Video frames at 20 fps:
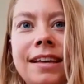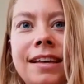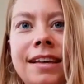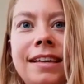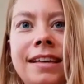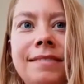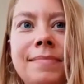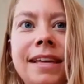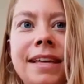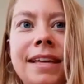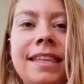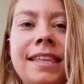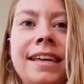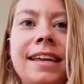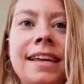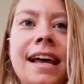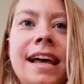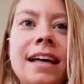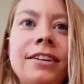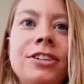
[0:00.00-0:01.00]
He made the
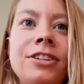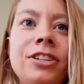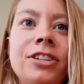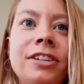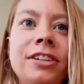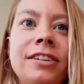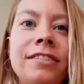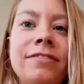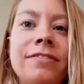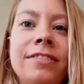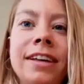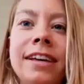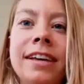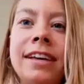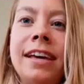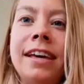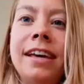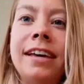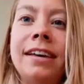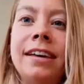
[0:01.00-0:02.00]
analogy of like
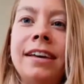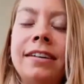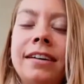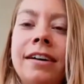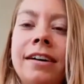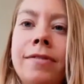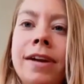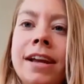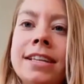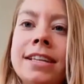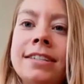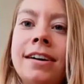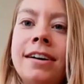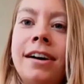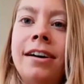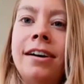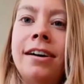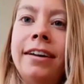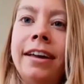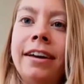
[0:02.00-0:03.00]
a, a race
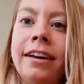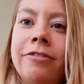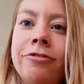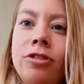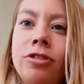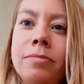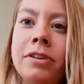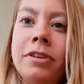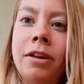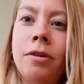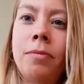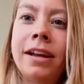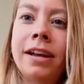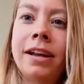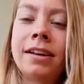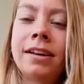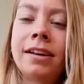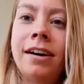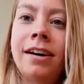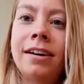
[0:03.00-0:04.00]
car, like a Formula
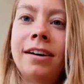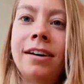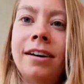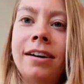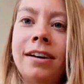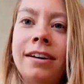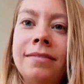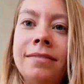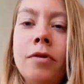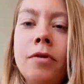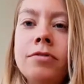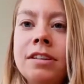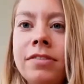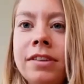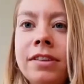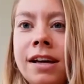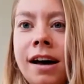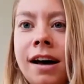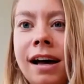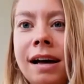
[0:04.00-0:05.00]
One car. Most of
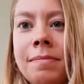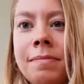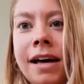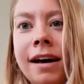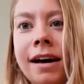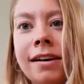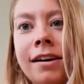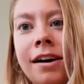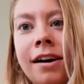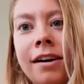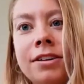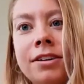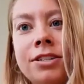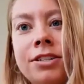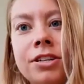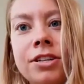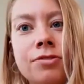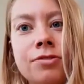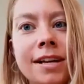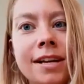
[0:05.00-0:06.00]
the time, that car is
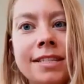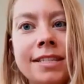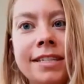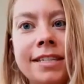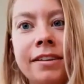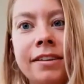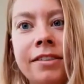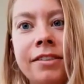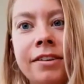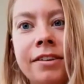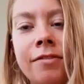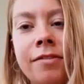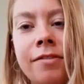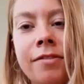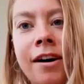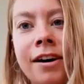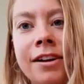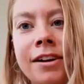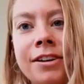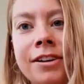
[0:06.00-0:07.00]
just resting in the
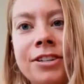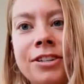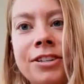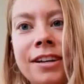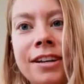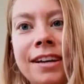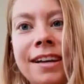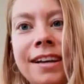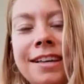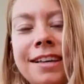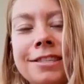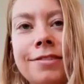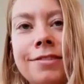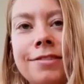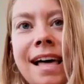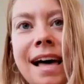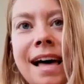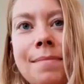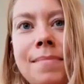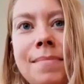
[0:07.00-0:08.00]
garage so
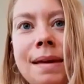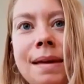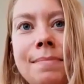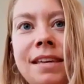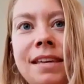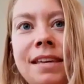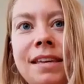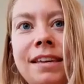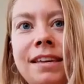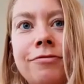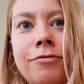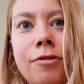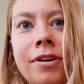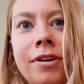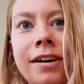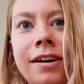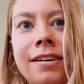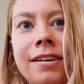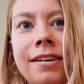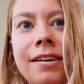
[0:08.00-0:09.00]
that maybe
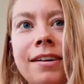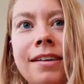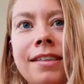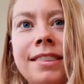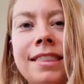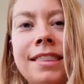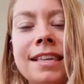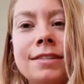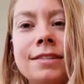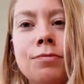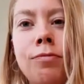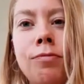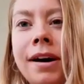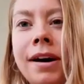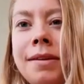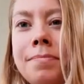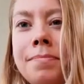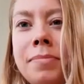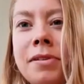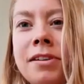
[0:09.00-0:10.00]
for this
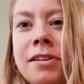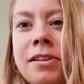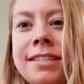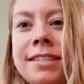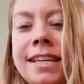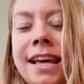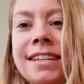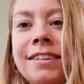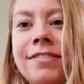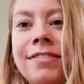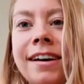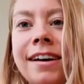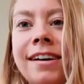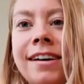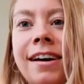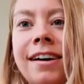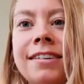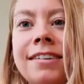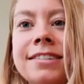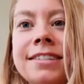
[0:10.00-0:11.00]
1% of that
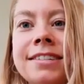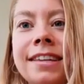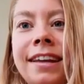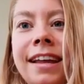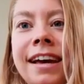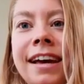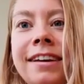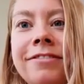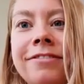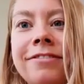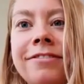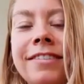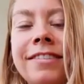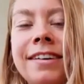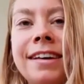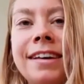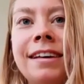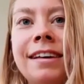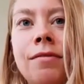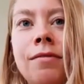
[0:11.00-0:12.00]
car's life,
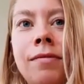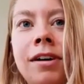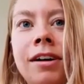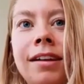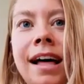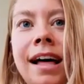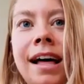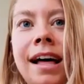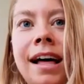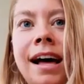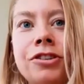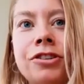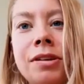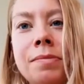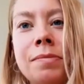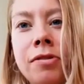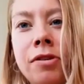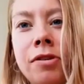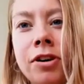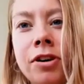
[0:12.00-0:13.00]
it will
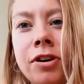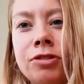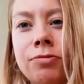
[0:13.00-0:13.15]
actually push